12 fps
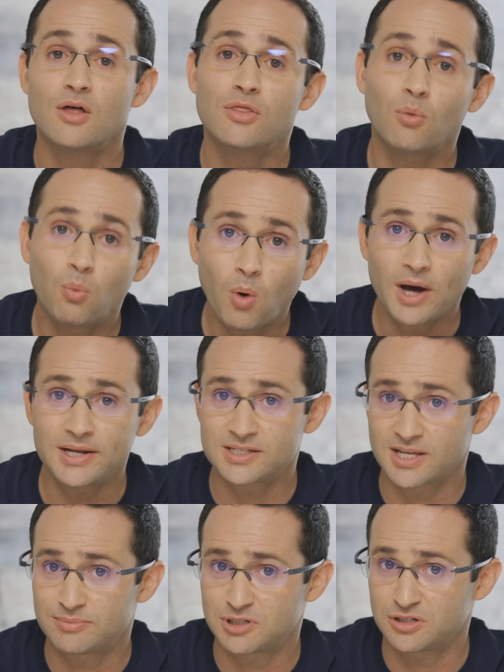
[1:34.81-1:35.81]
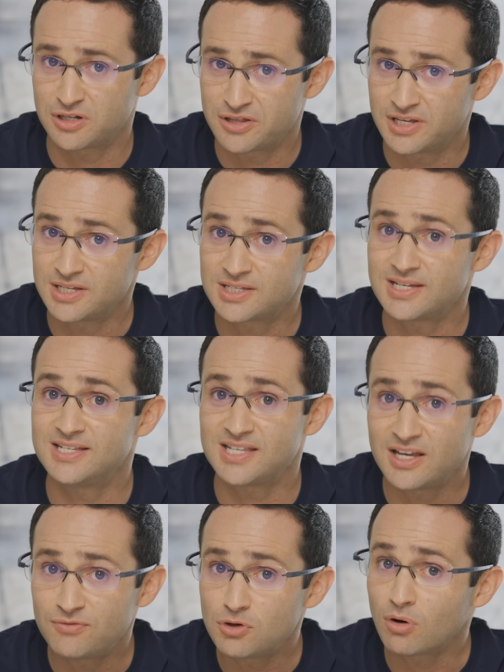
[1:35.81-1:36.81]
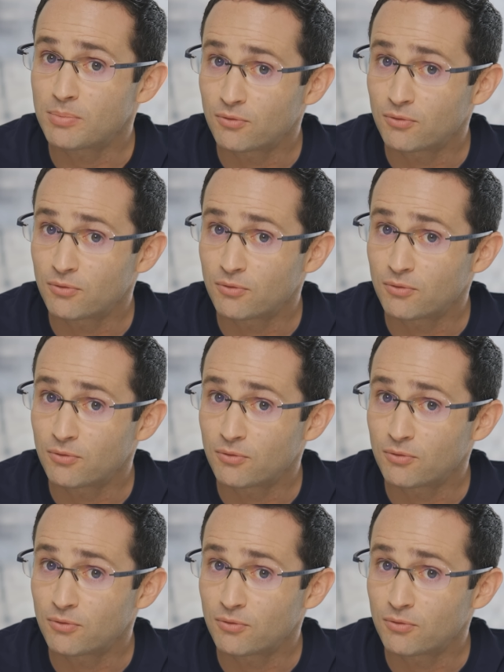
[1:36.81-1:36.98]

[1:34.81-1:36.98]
The one exception to this is if you are